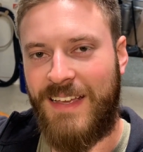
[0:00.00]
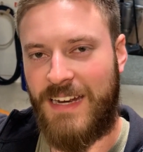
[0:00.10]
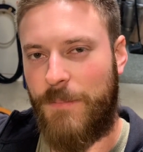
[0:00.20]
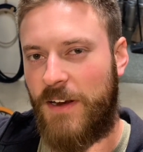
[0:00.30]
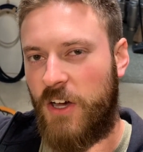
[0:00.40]

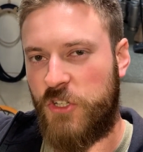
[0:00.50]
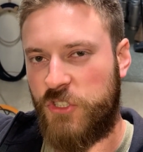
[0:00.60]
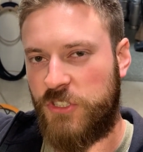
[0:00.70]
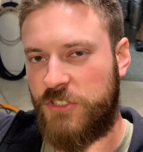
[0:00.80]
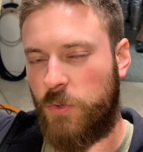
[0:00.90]
about
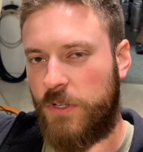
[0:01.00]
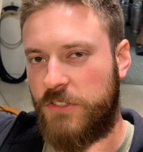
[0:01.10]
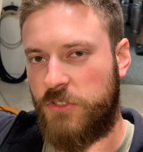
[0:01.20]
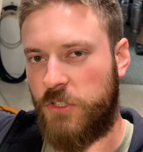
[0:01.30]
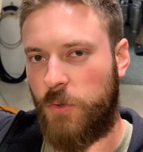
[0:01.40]

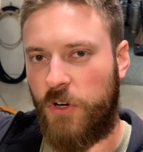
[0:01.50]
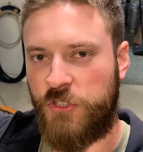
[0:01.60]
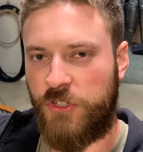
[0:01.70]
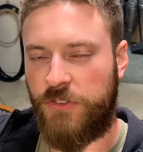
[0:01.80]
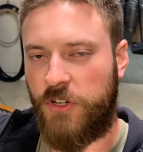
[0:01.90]
122 to
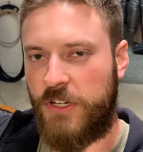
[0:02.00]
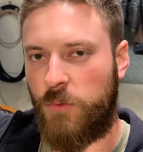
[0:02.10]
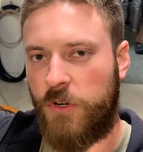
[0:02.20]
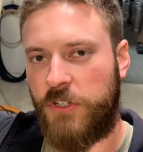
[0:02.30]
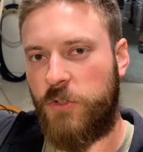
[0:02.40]

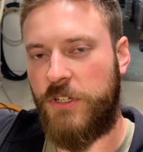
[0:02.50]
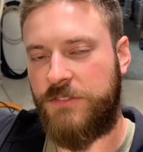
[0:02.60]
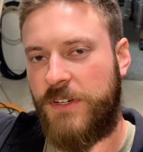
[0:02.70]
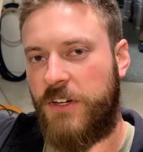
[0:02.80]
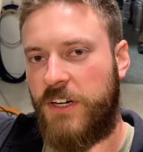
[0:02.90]
131 degrees
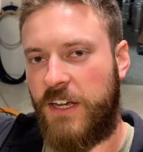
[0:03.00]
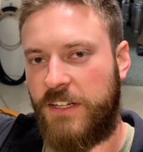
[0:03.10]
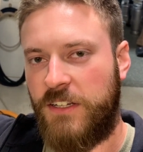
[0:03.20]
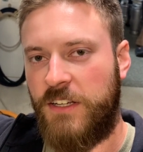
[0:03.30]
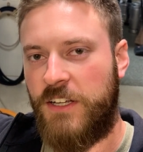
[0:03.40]
Fahrenheit,
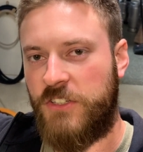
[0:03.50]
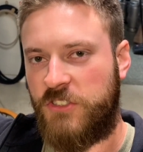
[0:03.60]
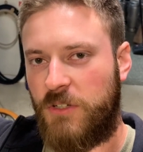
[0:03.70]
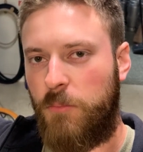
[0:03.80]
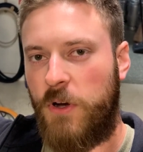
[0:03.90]
just
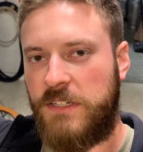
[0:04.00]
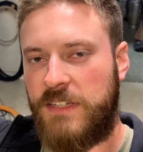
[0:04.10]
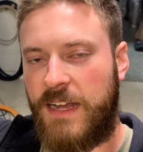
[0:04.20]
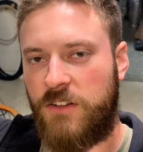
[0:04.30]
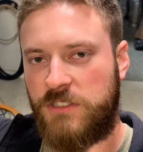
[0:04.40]
to break
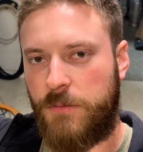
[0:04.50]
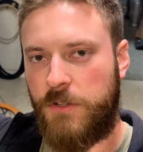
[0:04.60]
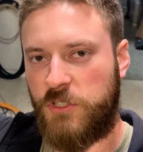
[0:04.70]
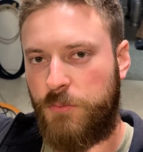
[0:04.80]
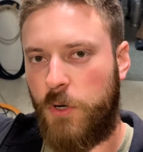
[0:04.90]
down some of
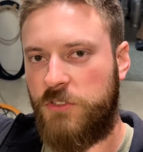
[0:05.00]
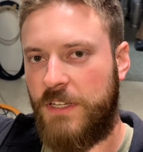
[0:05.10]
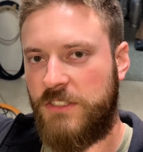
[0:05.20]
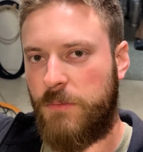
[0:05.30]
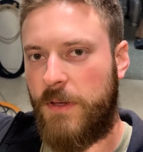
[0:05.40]
those
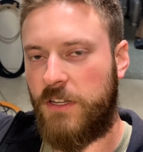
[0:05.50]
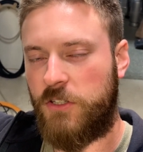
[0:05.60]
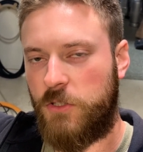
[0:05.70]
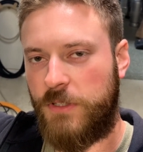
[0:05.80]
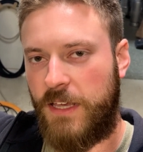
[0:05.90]
proteins and
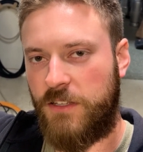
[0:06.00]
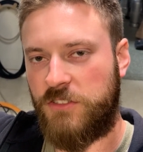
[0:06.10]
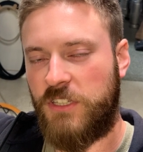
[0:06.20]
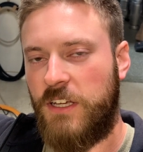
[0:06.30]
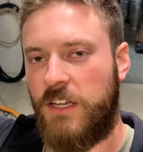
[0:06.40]

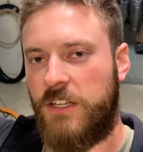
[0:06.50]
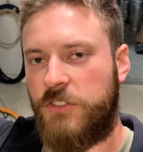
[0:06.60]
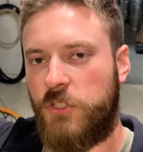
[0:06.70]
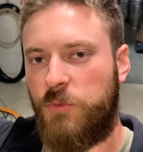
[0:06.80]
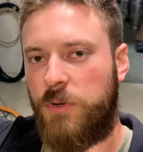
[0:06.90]
beta-glucans
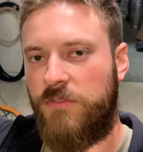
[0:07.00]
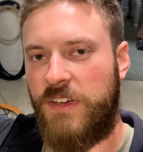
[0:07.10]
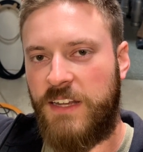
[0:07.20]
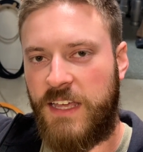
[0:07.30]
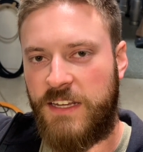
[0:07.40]
to
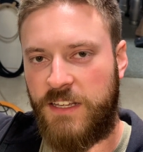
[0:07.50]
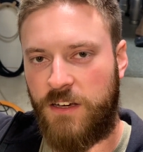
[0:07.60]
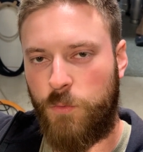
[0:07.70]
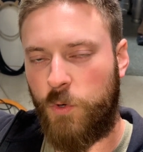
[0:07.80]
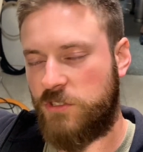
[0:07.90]
prevent any
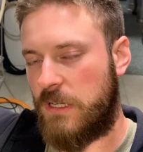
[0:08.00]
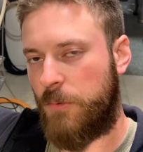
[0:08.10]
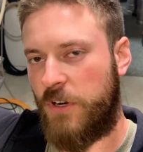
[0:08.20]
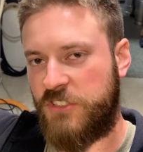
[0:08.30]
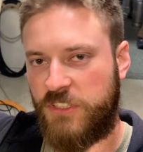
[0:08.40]
wort
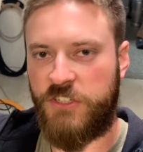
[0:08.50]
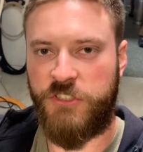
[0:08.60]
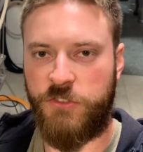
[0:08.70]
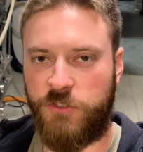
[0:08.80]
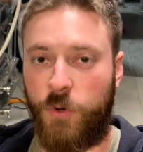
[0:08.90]
separation
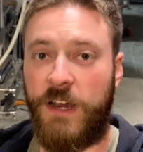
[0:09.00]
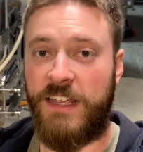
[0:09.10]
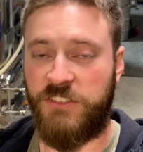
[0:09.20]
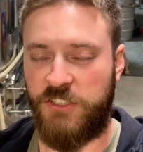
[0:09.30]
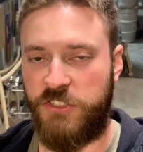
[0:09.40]
issues or
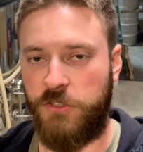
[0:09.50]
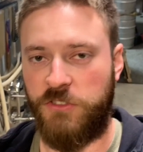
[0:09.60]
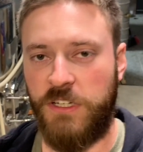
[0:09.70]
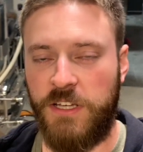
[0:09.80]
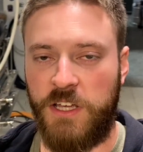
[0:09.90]
haze issues.
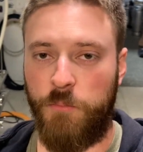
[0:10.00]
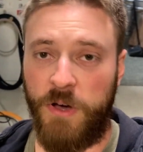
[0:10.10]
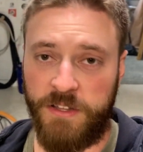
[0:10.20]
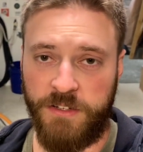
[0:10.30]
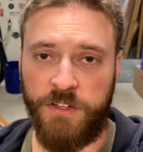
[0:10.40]

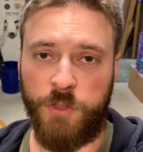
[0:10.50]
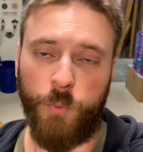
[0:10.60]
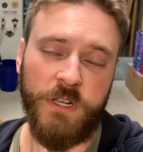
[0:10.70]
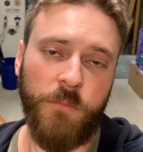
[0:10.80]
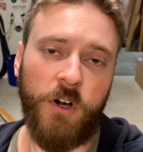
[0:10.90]
But the
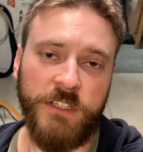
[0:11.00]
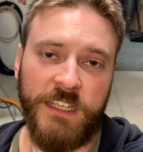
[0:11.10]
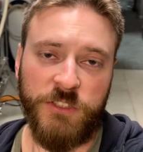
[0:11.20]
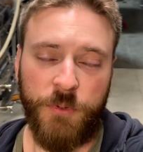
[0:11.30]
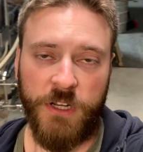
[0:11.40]
wheat malt is pretty